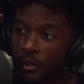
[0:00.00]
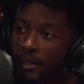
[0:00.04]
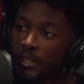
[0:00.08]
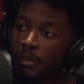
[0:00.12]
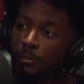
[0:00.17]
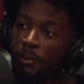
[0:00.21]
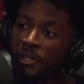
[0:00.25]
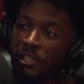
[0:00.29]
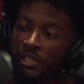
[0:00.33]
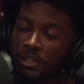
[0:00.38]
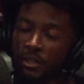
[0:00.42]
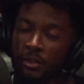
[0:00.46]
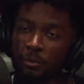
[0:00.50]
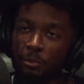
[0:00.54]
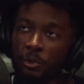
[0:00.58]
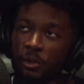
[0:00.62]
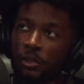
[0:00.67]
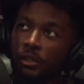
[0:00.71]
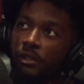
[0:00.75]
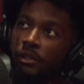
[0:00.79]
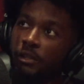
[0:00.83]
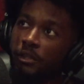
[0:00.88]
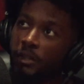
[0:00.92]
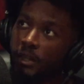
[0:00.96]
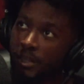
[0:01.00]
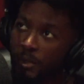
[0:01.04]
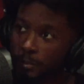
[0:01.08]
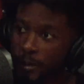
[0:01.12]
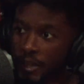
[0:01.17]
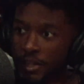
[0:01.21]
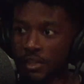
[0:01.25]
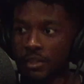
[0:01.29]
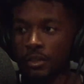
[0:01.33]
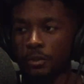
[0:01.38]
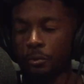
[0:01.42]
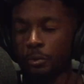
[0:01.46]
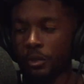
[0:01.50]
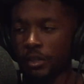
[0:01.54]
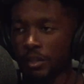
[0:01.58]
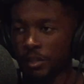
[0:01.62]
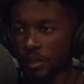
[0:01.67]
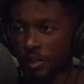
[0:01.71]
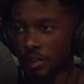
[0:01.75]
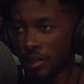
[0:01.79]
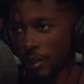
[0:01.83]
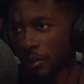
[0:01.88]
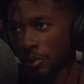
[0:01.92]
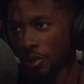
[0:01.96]
That's basically what
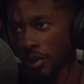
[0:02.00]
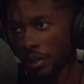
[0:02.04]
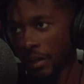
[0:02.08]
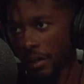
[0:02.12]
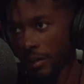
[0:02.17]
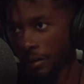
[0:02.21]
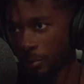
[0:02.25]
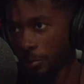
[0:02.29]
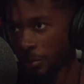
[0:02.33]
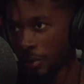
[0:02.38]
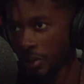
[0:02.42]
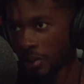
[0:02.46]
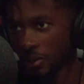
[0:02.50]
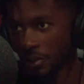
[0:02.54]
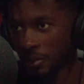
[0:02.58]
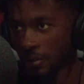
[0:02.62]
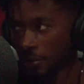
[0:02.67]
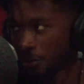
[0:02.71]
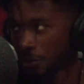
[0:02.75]
it's associated with. It's